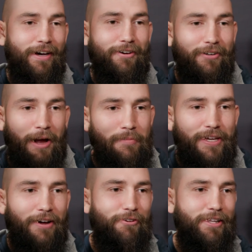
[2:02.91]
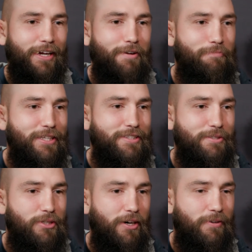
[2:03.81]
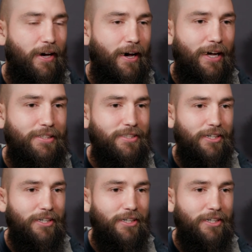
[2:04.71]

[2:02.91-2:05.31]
I, I mean, I feel like I beat some tough guys.